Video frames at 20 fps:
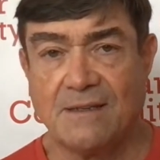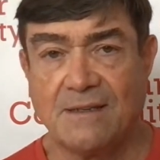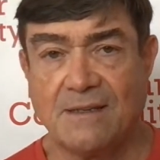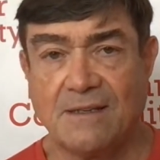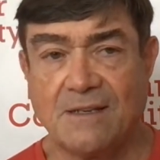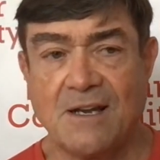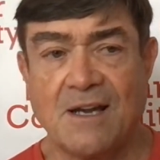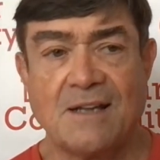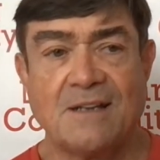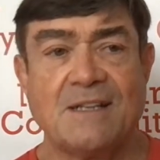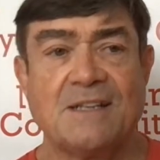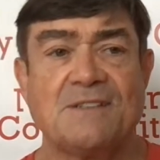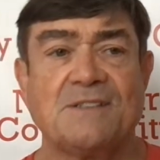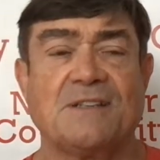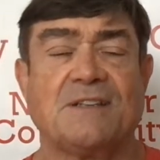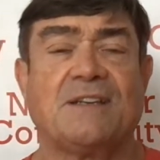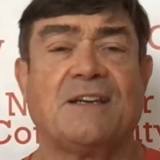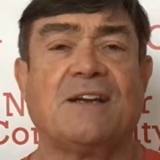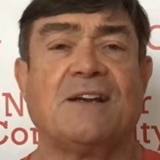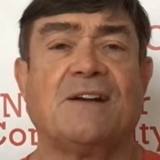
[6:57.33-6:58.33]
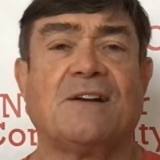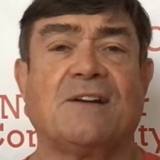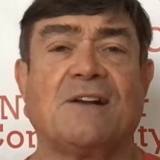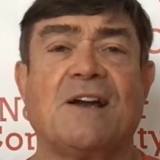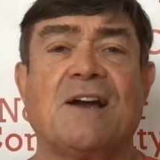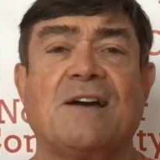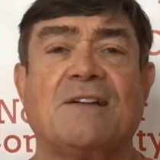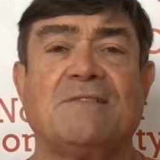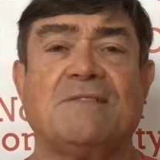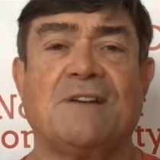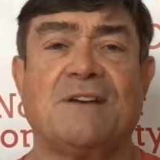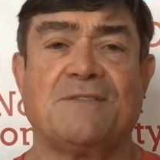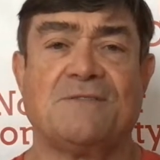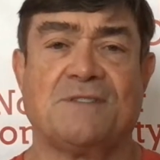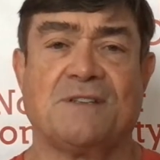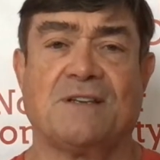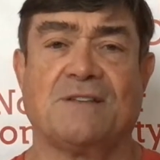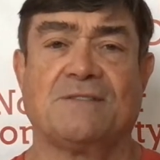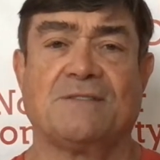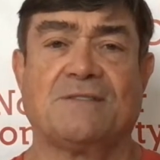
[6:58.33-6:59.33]
God doesn't care. God
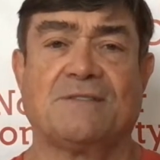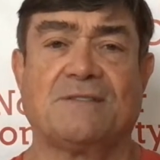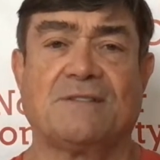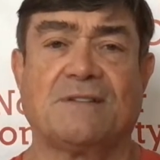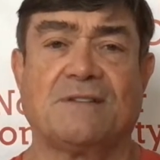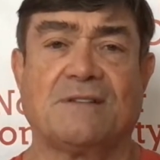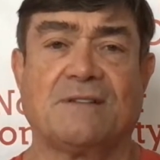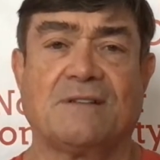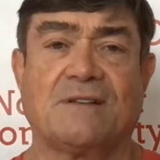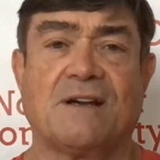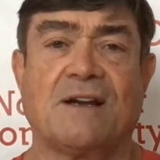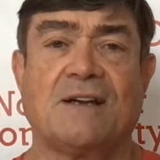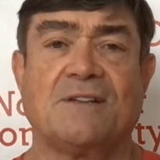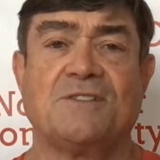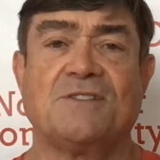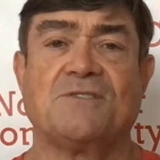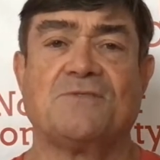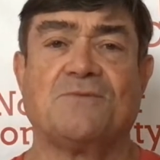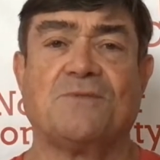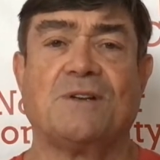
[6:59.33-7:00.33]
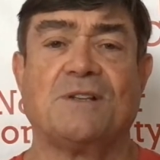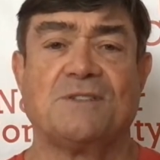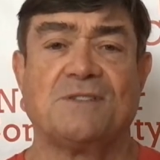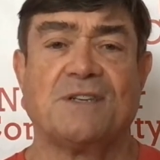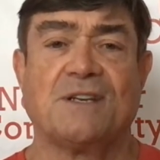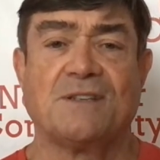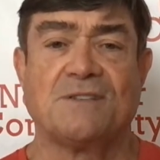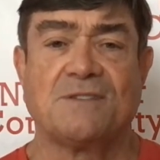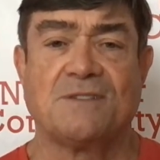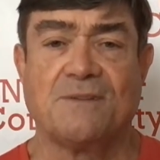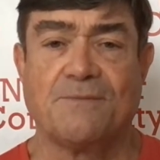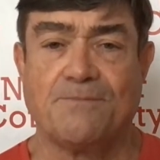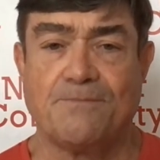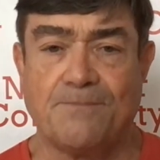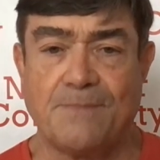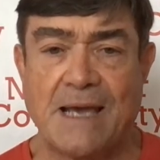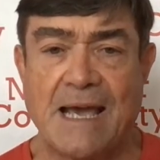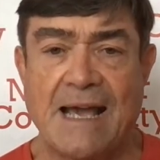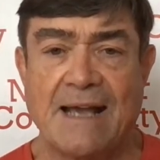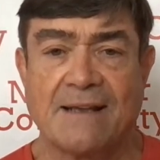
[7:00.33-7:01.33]
loves us. God just wants us to
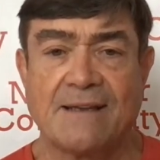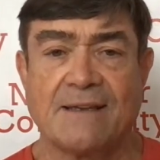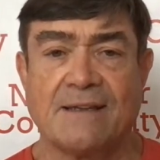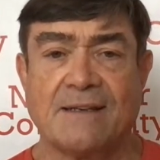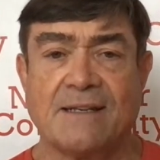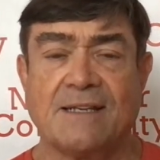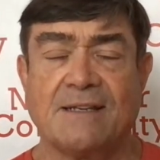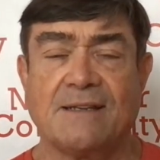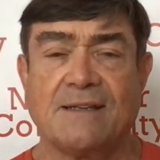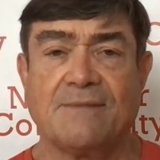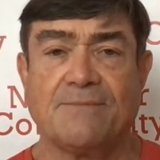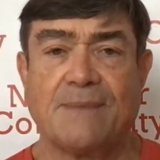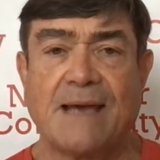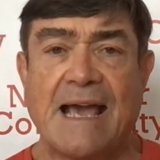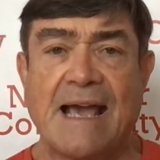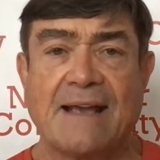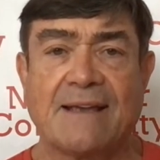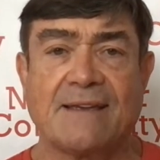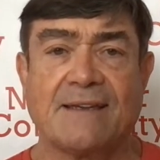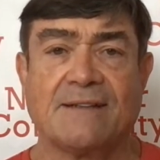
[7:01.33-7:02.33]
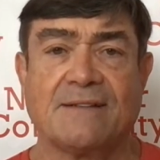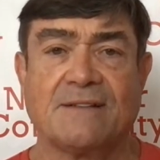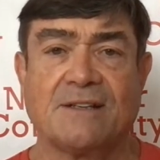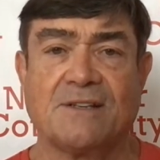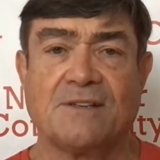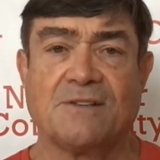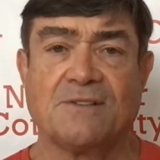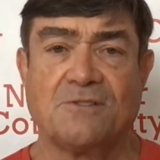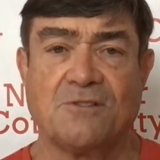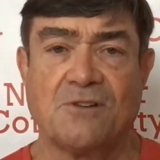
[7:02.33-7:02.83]
back in good